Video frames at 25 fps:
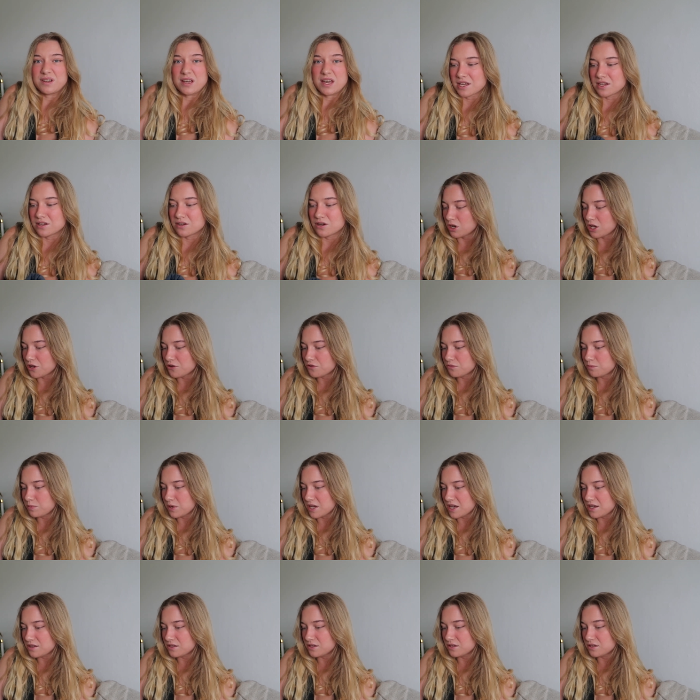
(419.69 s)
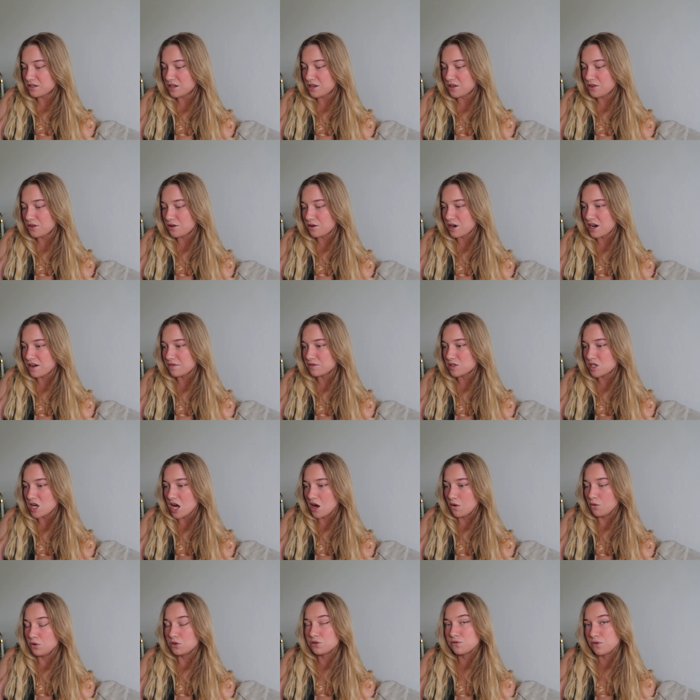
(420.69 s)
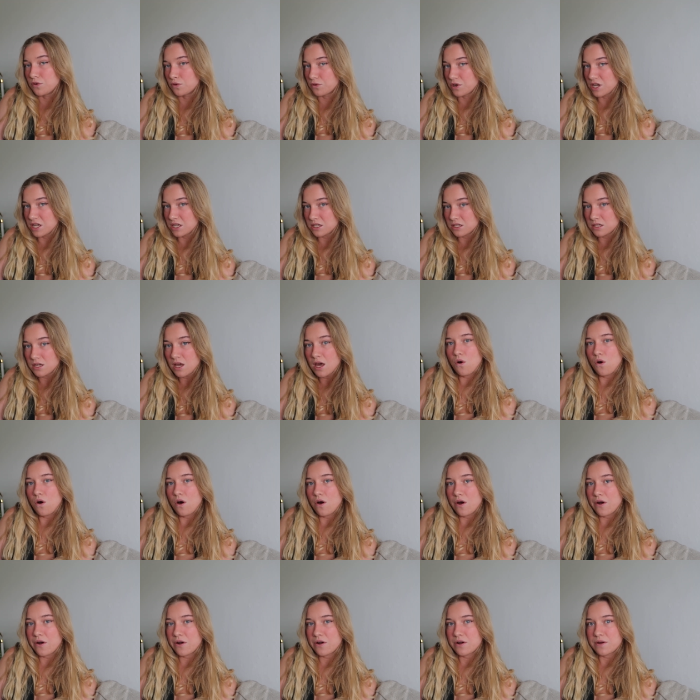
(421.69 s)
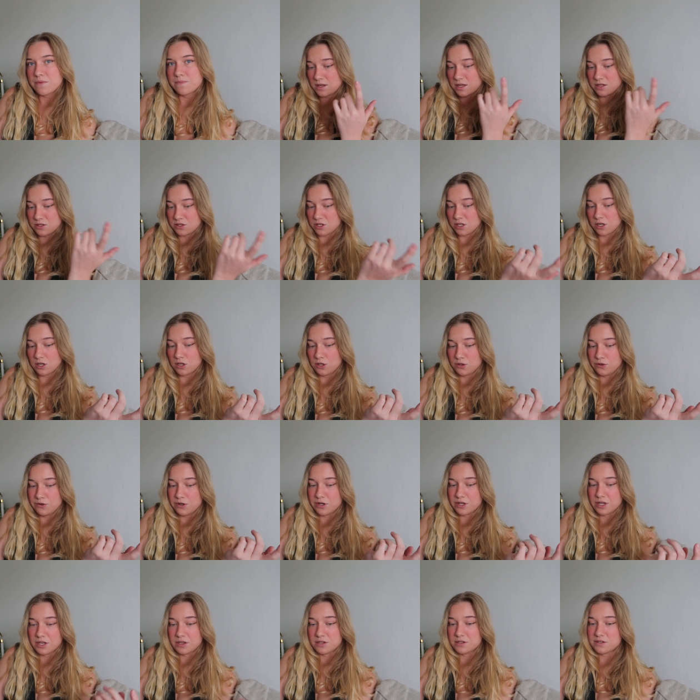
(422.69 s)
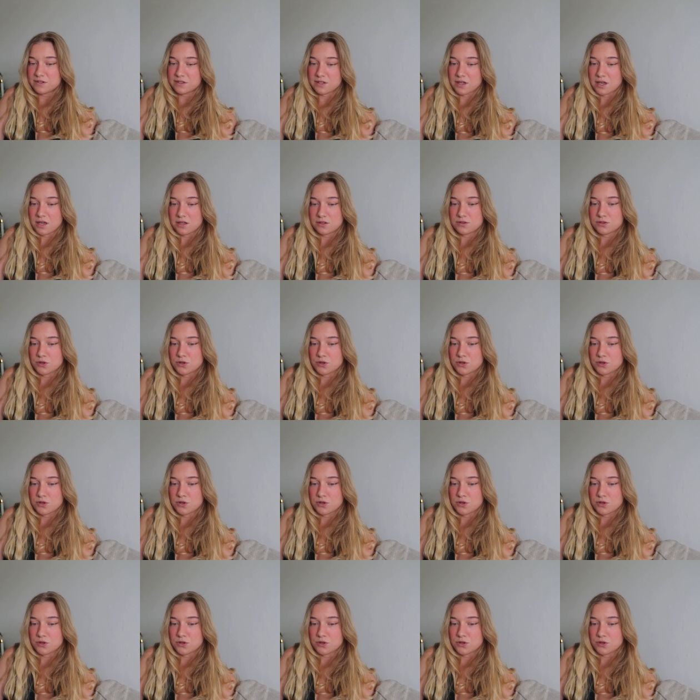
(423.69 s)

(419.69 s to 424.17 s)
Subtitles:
And a lot of places either have towels for rent or it's included in the stay.